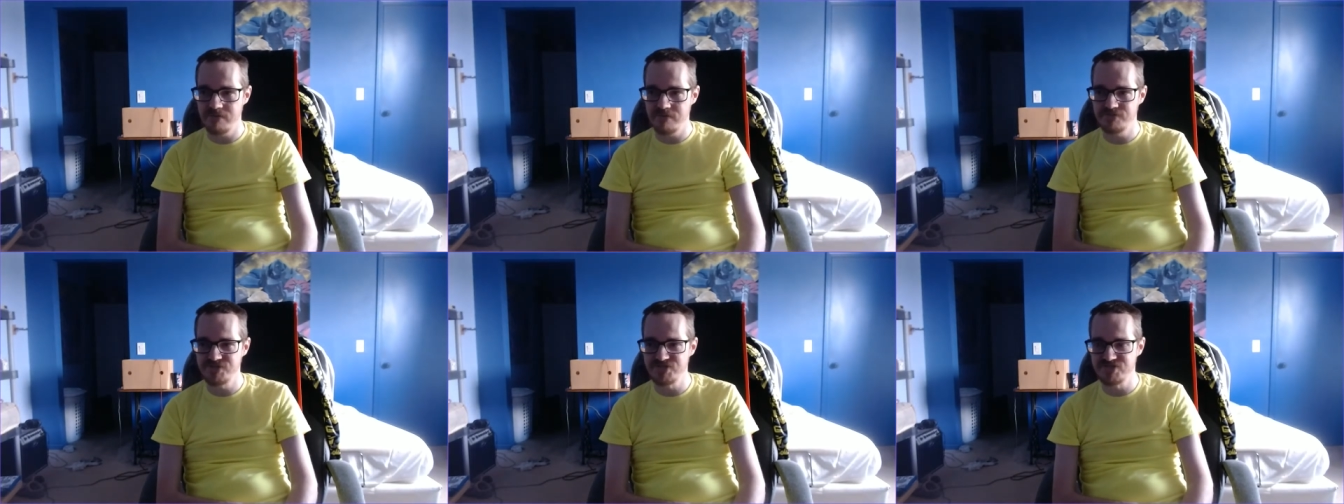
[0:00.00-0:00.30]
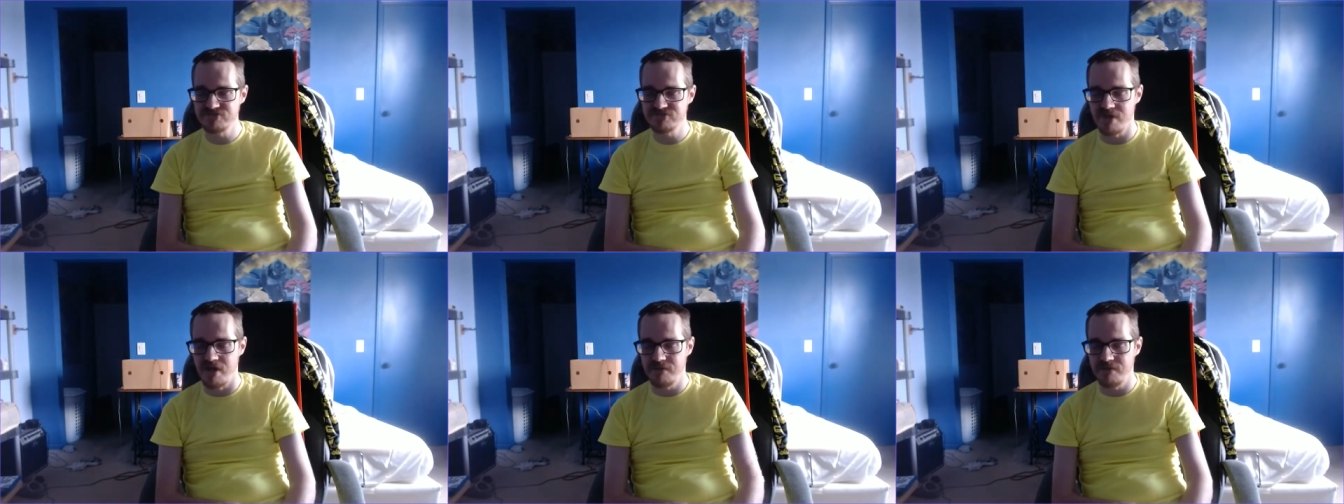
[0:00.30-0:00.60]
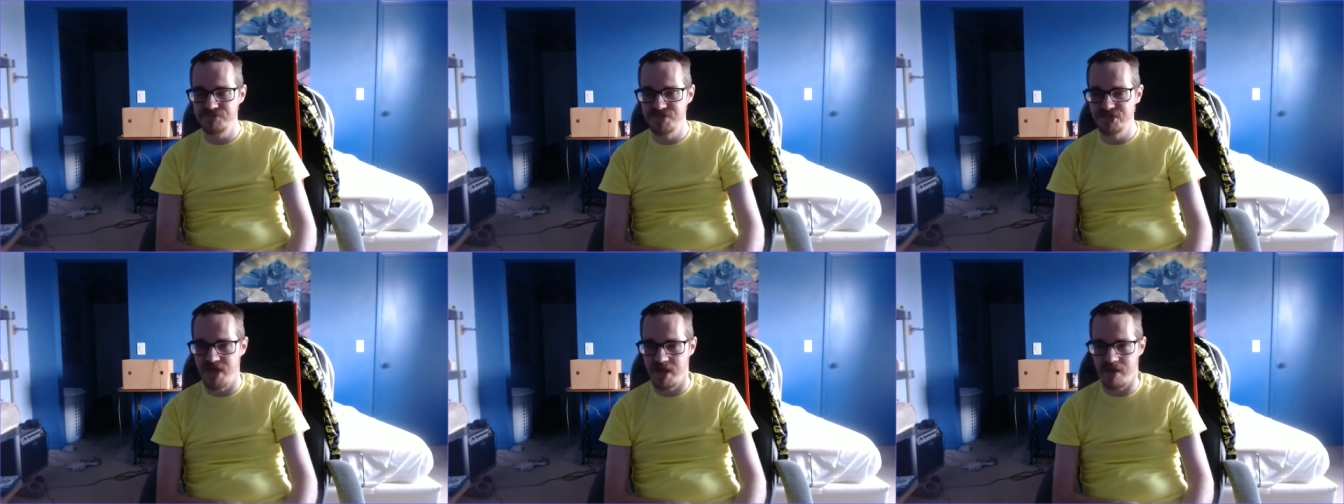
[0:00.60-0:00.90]
of
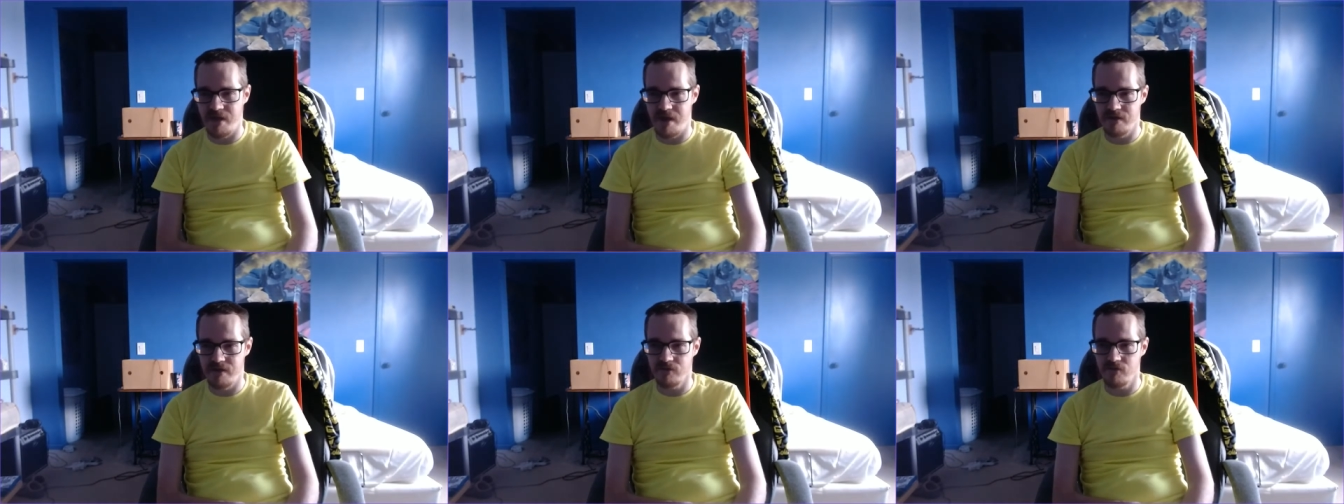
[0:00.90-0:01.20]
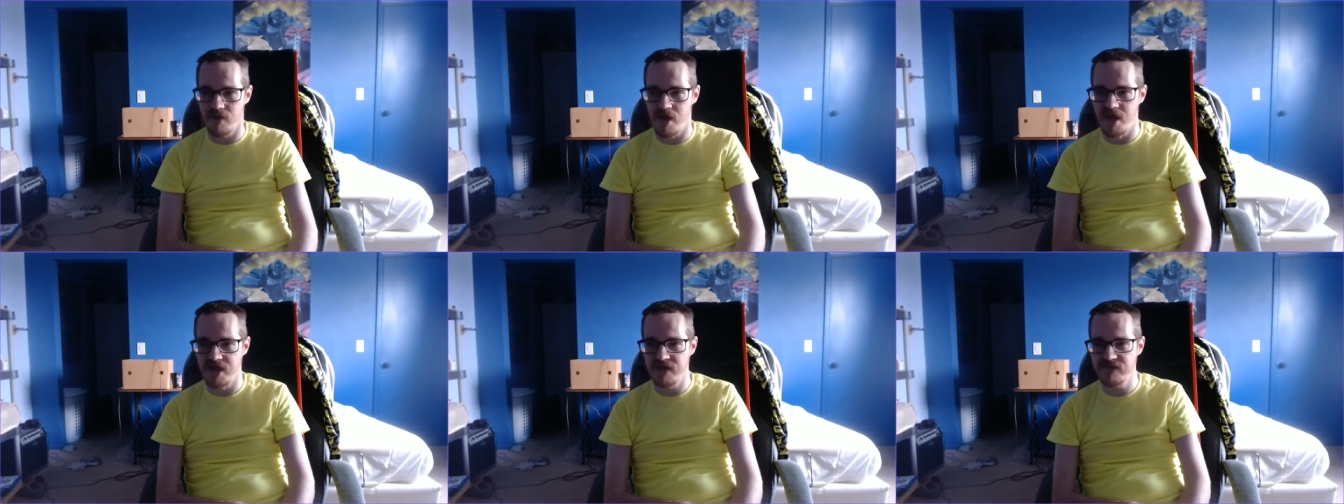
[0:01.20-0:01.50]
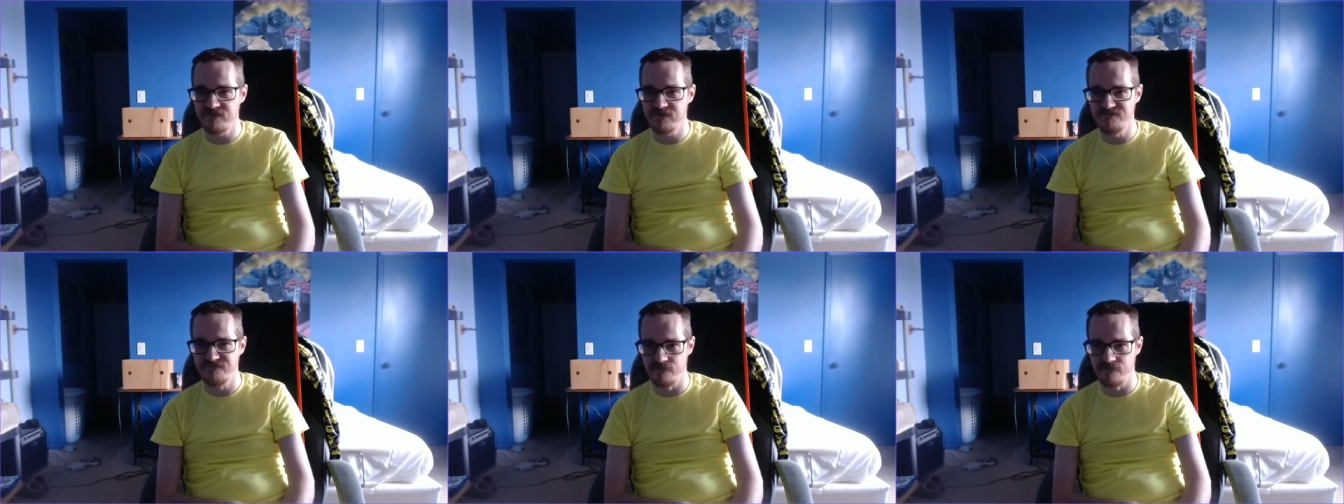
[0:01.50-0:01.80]
stuff that I'd
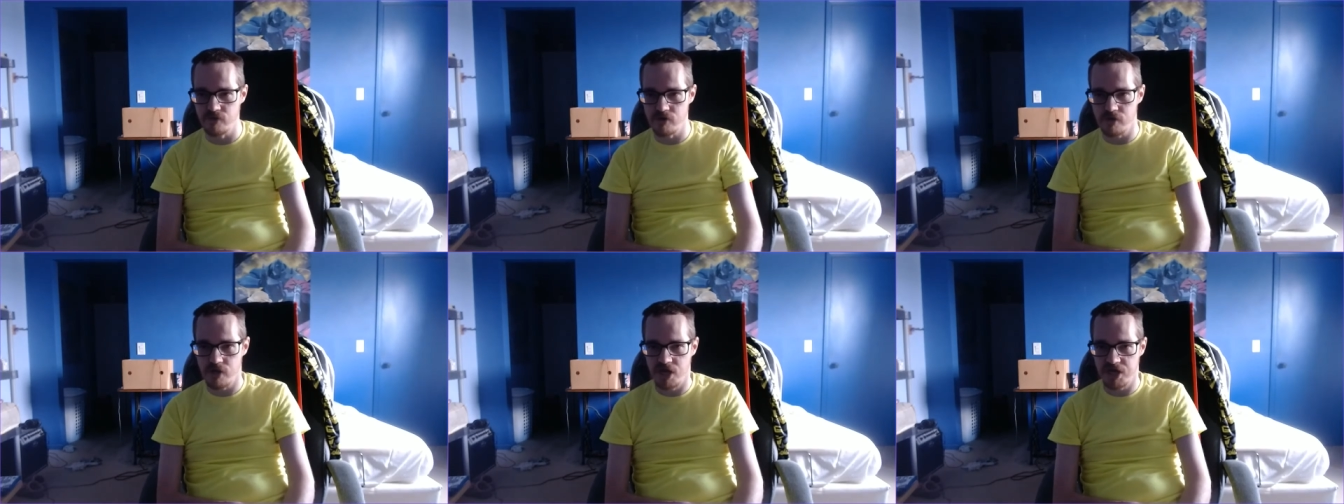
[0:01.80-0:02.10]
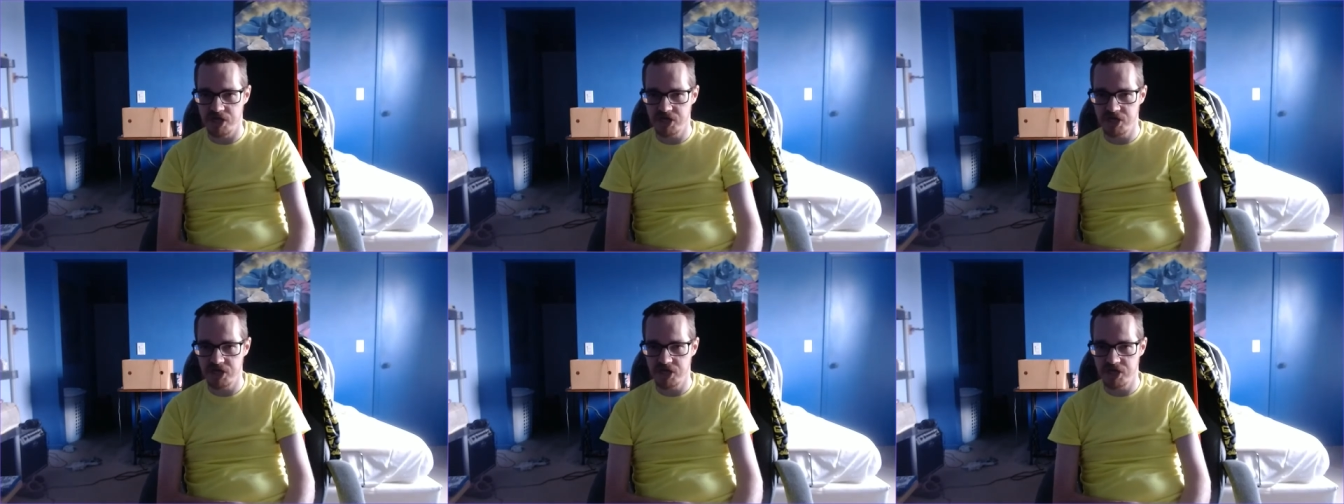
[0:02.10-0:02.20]
like for uh,